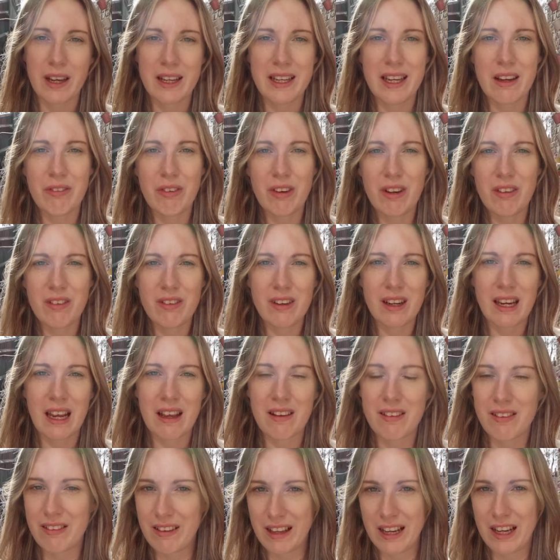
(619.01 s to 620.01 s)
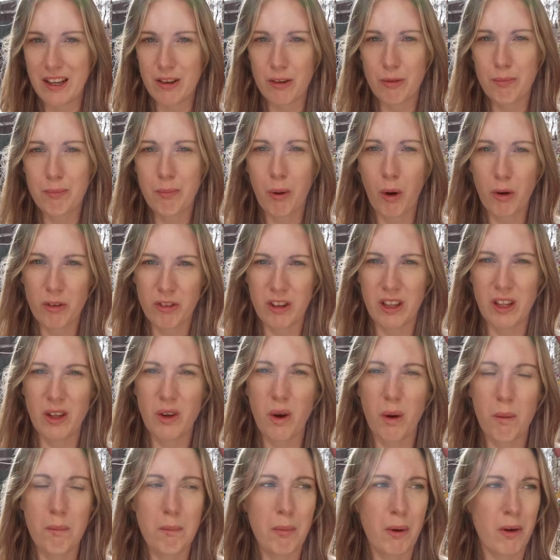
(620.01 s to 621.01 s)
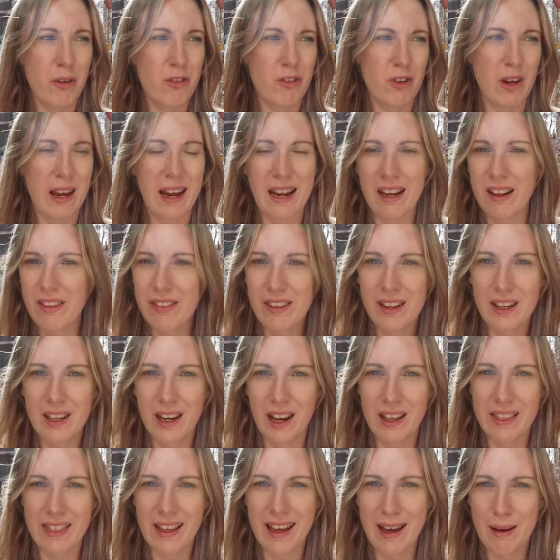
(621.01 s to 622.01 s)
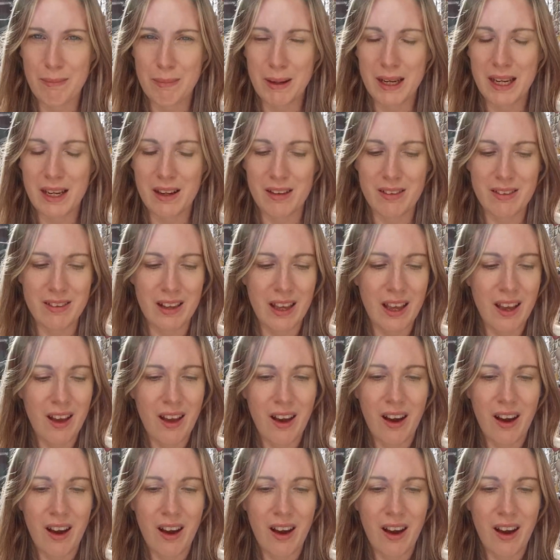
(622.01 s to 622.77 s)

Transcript: I never used to get seed potting compost or anything like that because